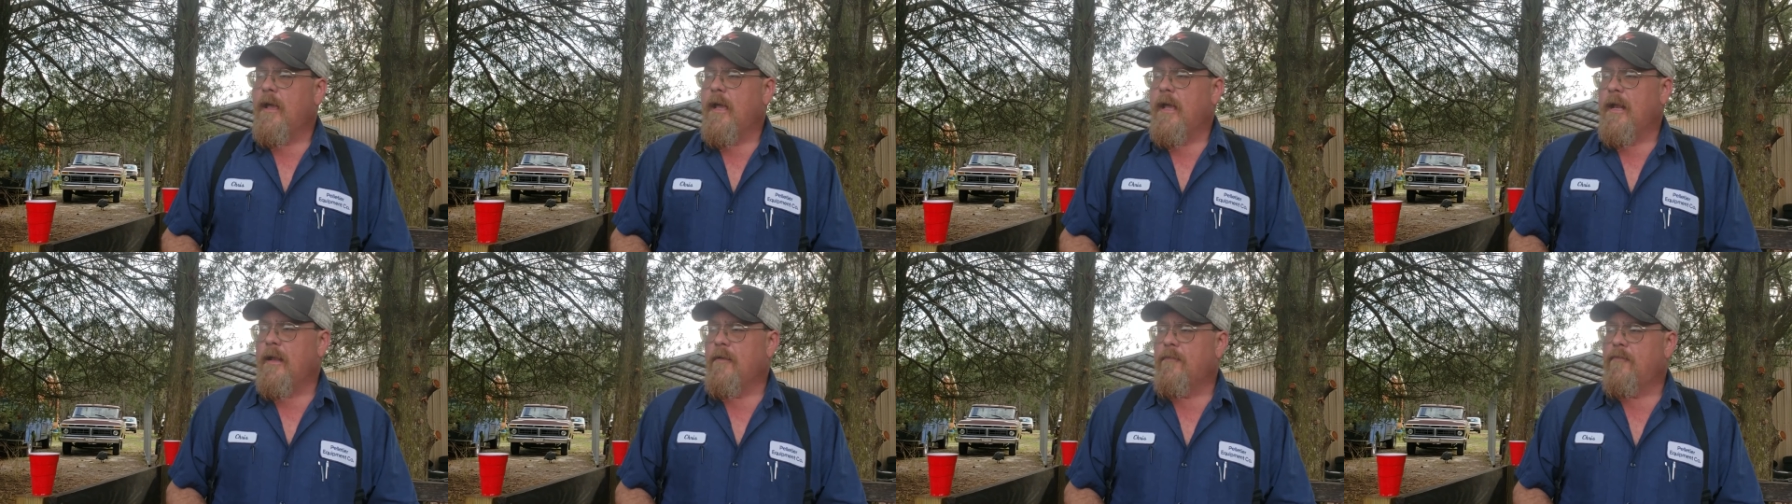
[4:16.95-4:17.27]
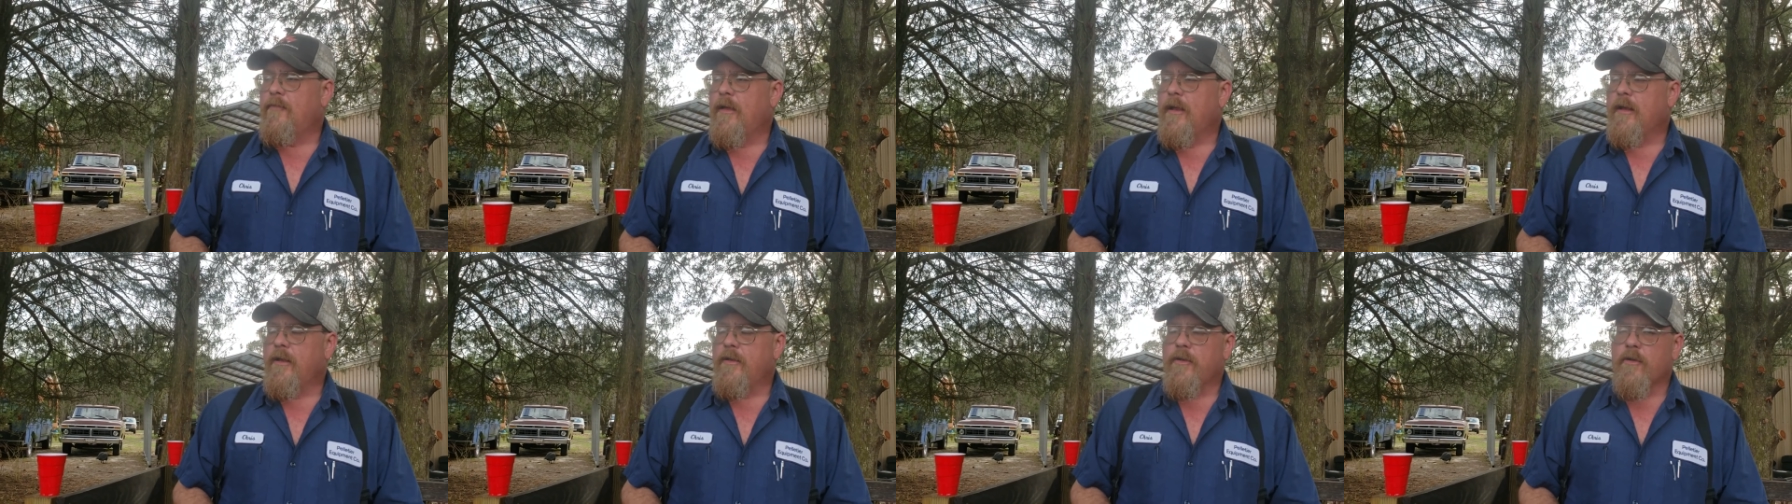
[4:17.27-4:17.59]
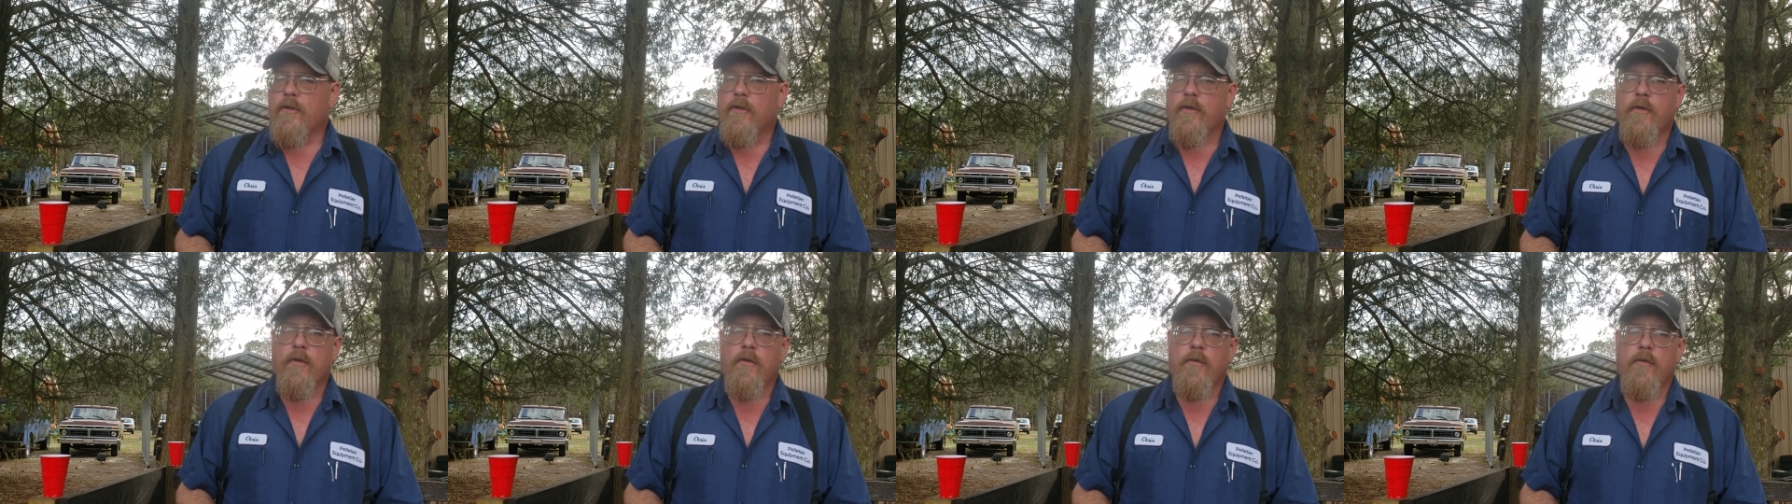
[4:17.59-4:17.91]
And if they
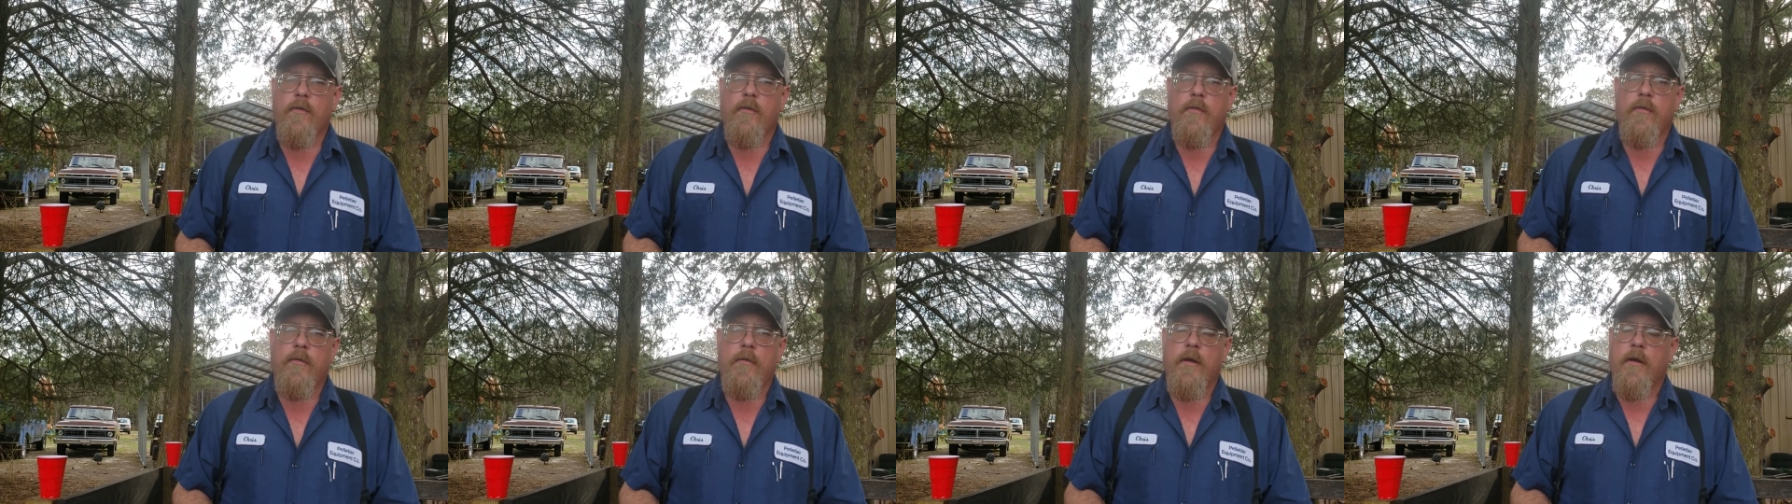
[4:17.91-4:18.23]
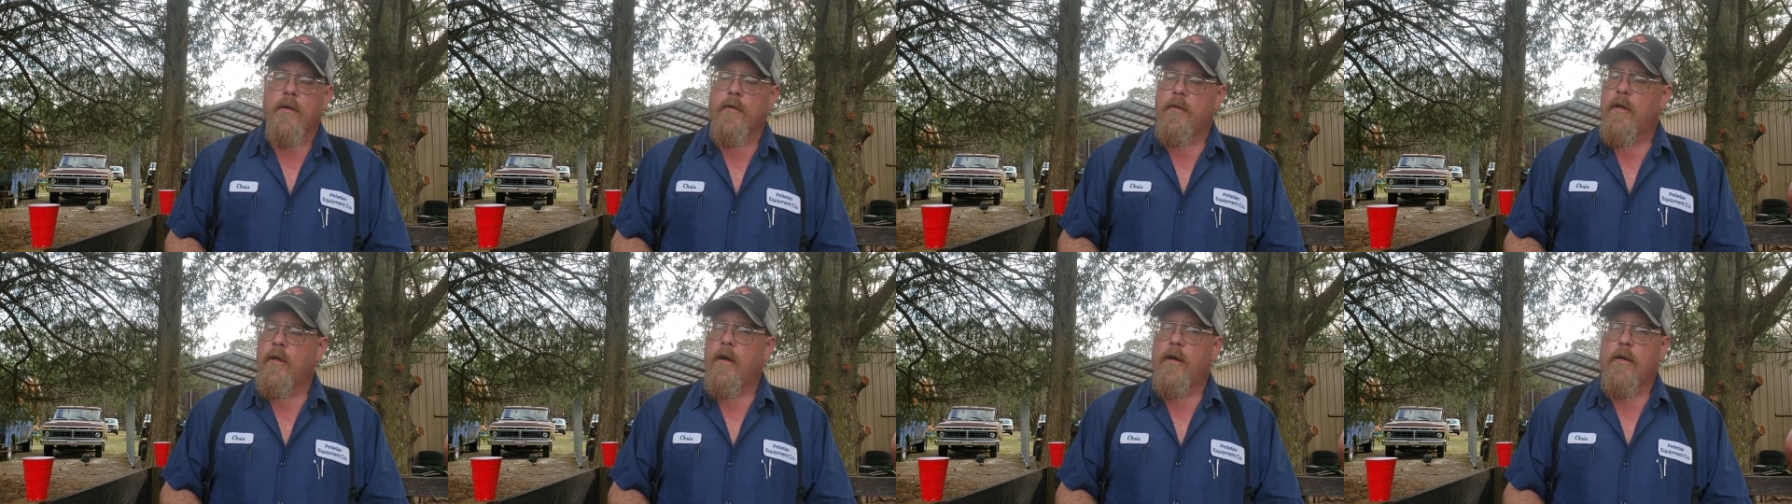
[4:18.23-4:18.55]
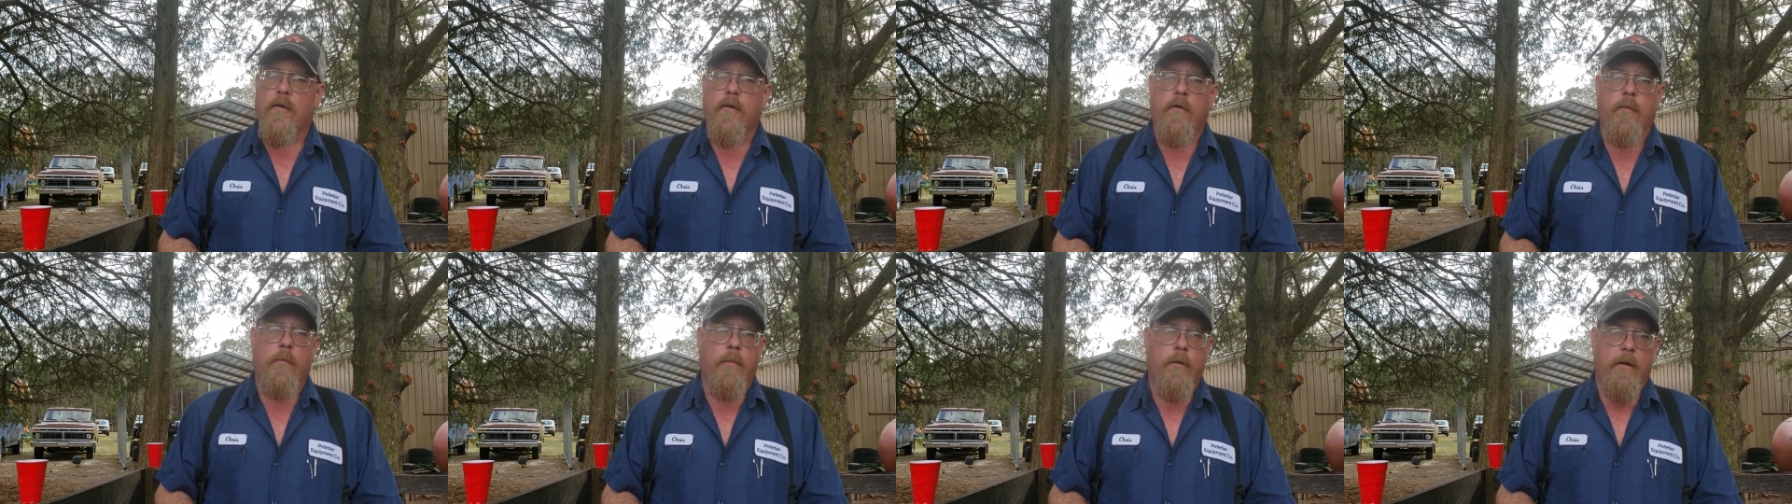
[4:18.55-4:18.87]
do, they're not
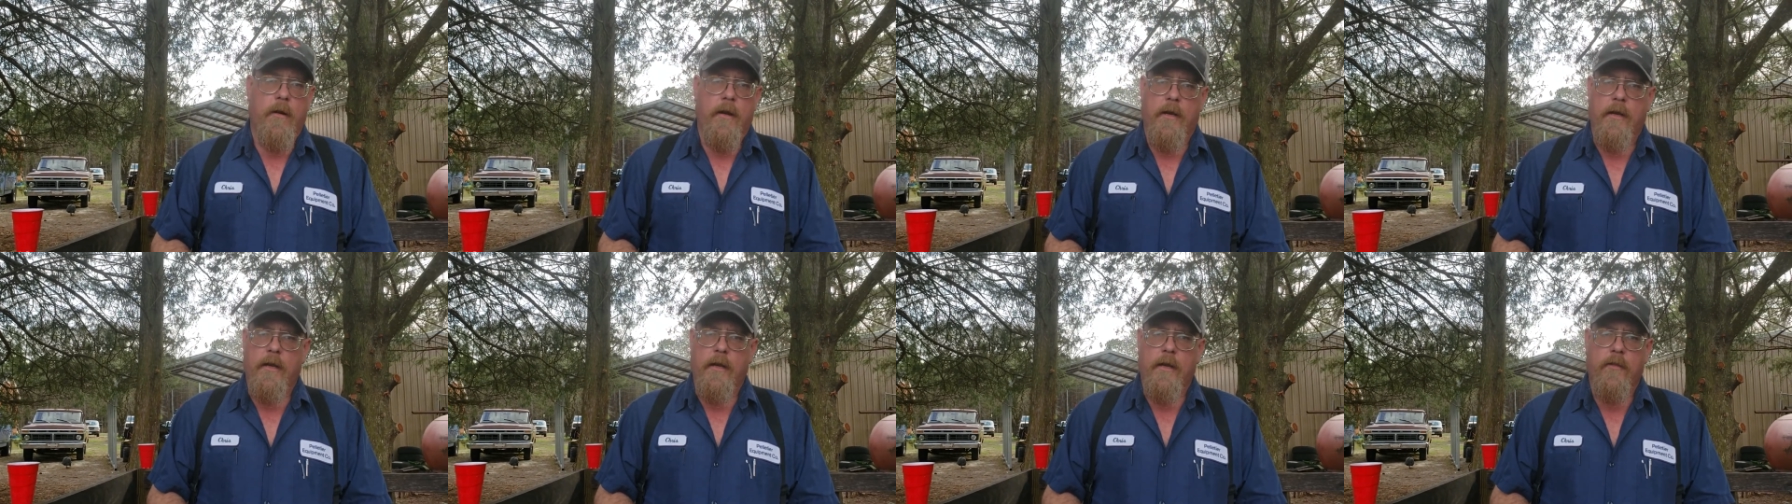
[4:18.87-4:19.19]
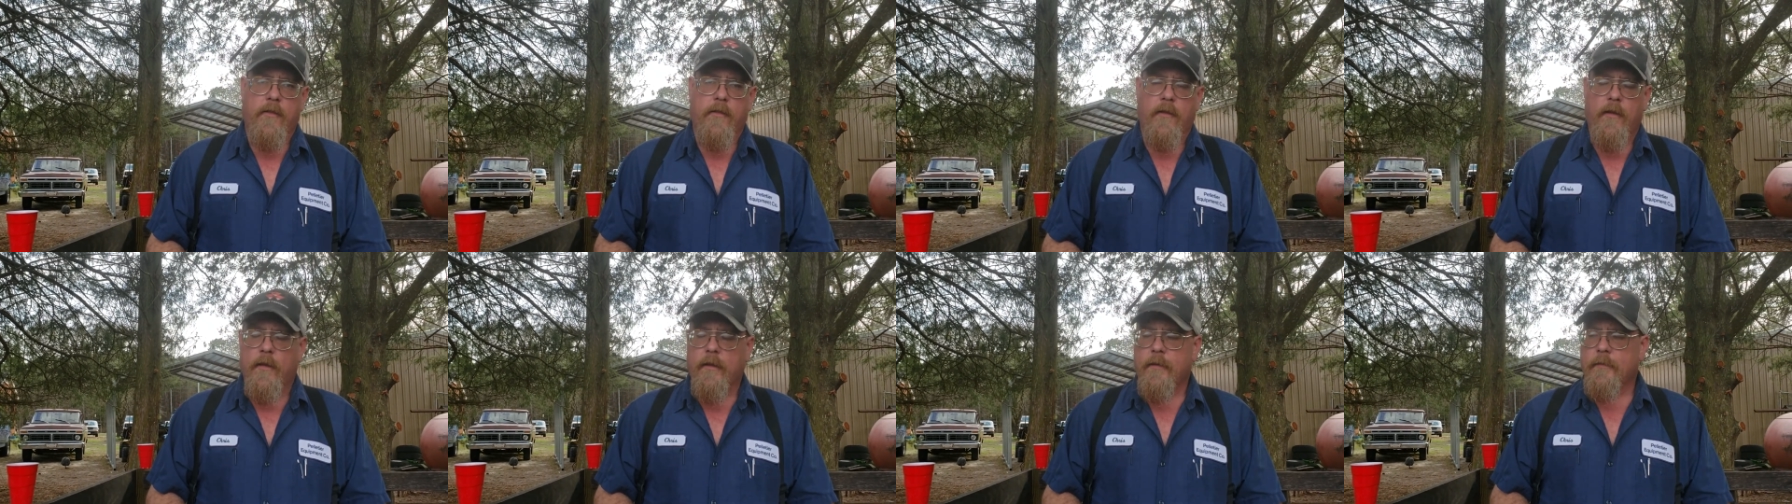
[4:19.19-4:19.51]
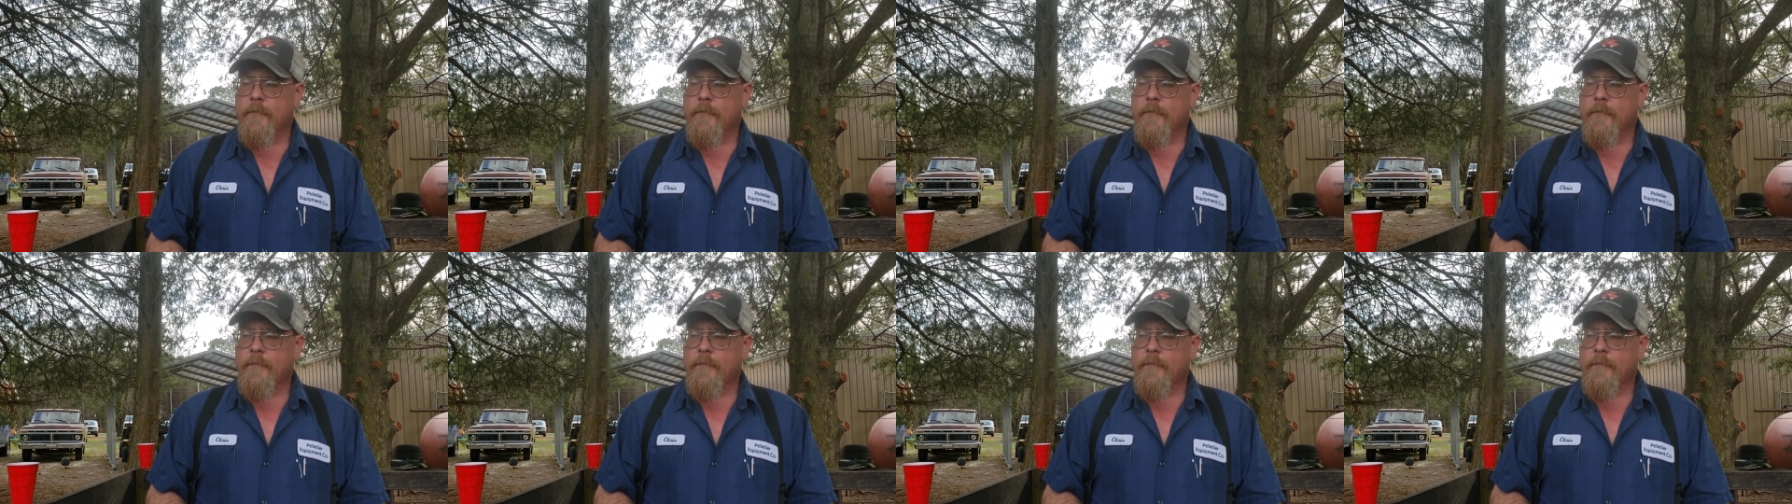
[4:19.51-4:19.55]
going to bring anything.